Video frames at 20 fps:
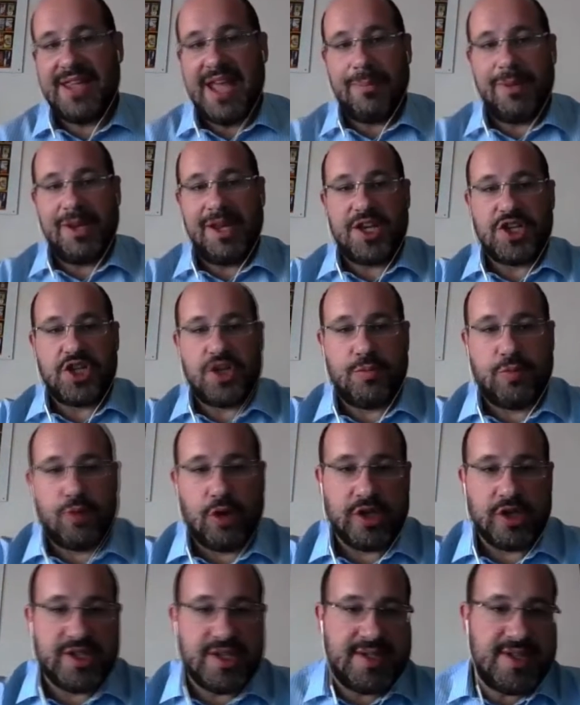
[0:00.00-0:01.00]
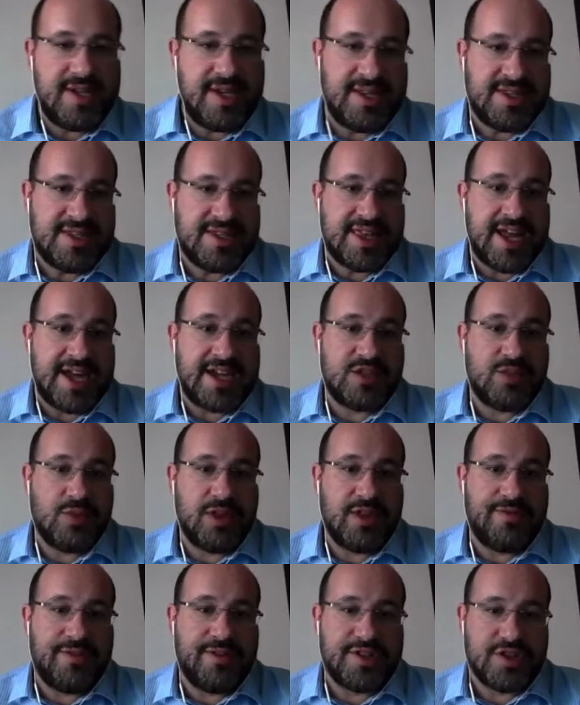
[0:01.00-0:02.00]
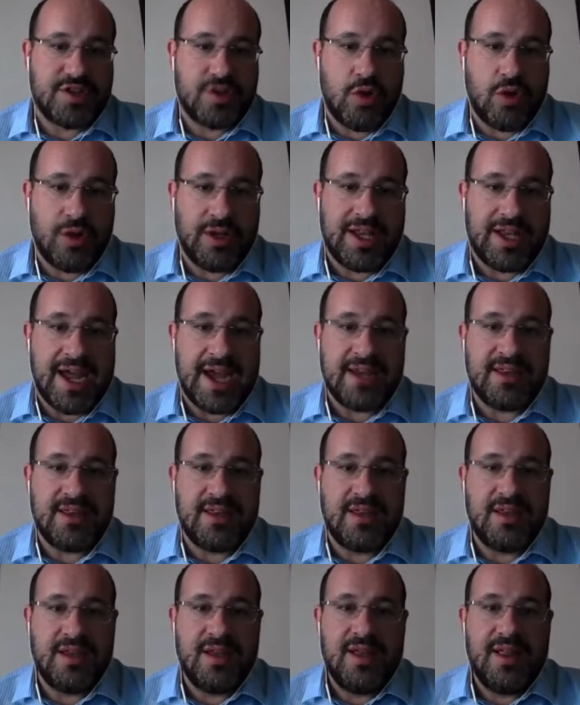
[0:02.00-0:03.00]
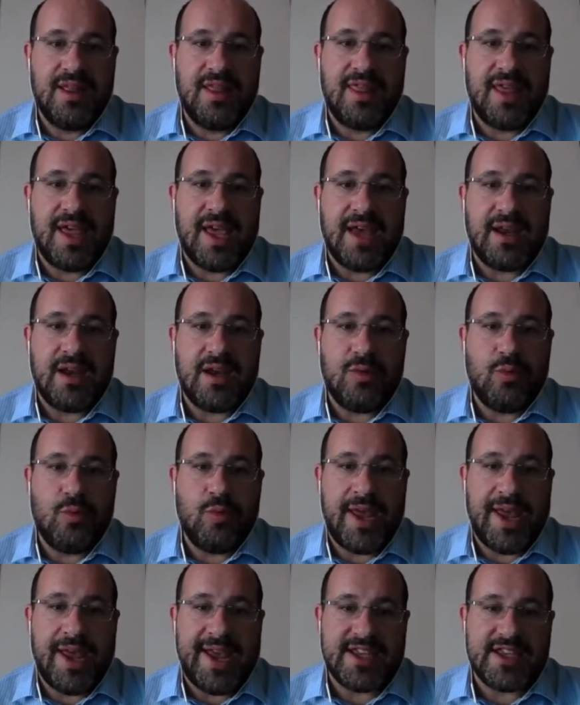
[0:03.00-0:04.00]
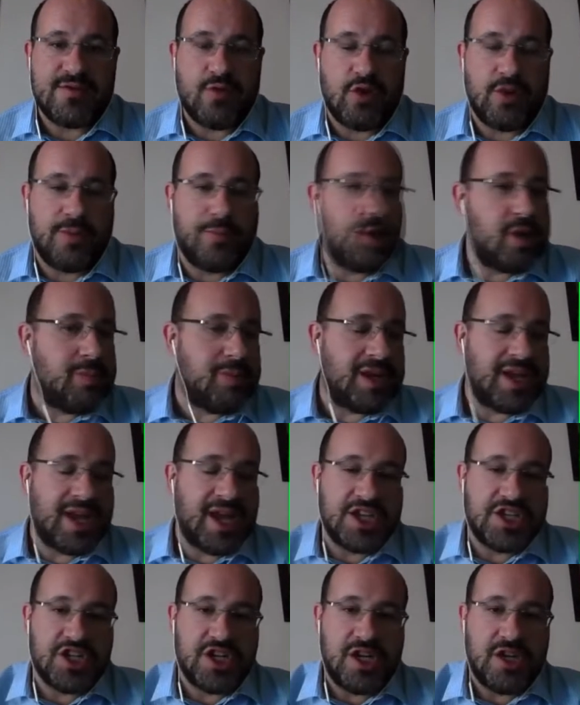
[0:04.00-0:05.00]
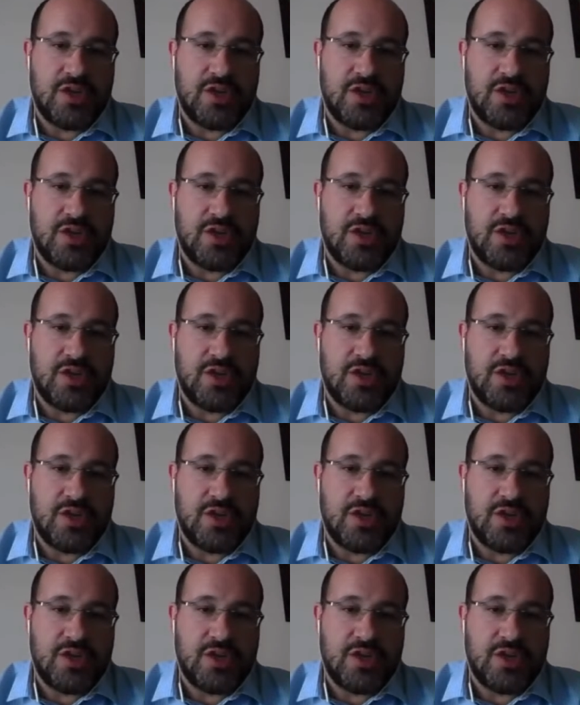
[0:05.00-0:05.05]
application process. It starts with the first contact. Then we ask for a pre-application and